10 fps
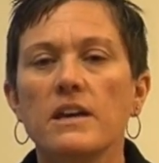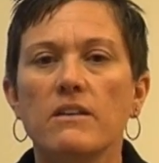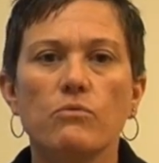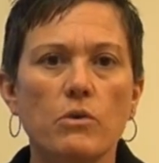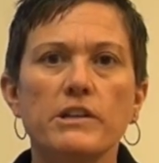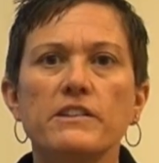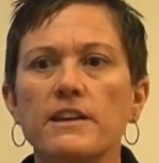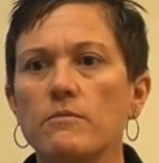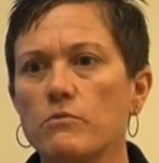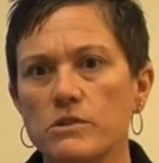if one
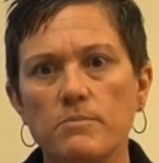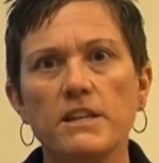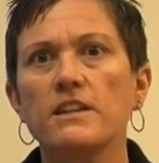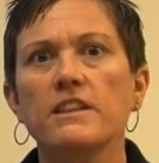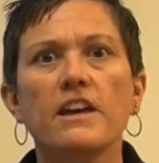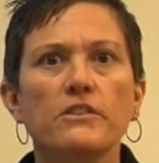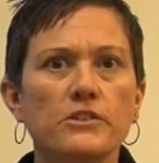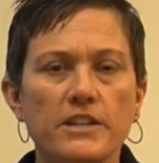team was beating the other